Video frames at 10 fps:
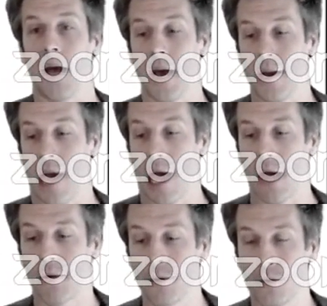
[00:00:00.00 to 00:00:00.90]
at
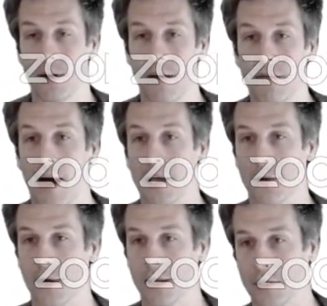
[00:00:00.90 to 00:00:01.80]
how we would
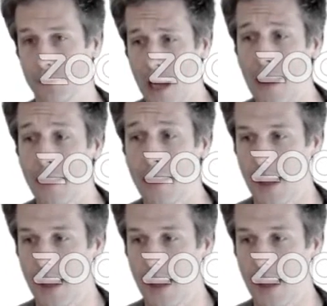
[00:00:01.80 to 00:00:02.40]
evaluate this reality